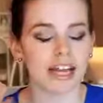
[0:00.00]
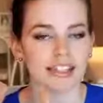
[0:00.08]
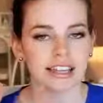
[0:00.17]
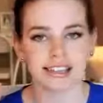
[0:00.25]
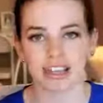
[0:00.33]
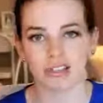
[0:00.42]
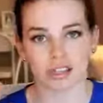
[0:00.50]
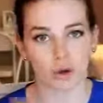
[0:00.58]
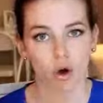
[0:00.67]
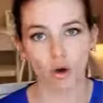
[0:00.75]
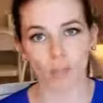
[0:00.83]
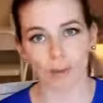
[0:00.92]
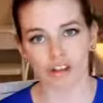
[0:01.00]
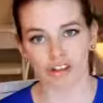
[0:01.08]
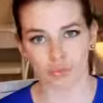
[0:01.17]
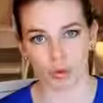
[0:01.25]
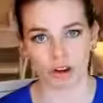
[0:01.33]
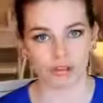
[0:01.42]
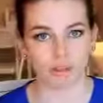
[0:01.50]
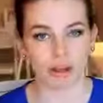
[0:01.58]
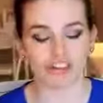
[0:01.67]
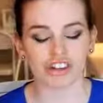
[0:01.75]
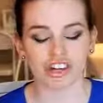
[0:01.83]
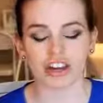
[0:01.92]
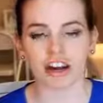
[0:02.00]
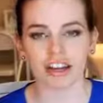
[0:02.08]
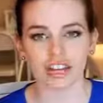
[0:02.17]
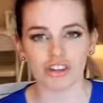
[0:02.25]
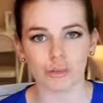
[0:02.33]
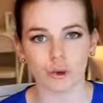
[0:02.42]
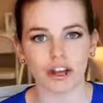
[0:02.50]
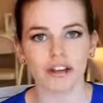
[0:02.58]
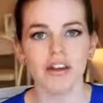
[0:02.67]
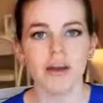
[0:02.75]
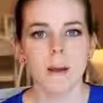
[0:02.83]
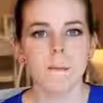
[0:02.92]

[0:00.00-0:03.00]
as I said, there's a whole bunch more information on each one,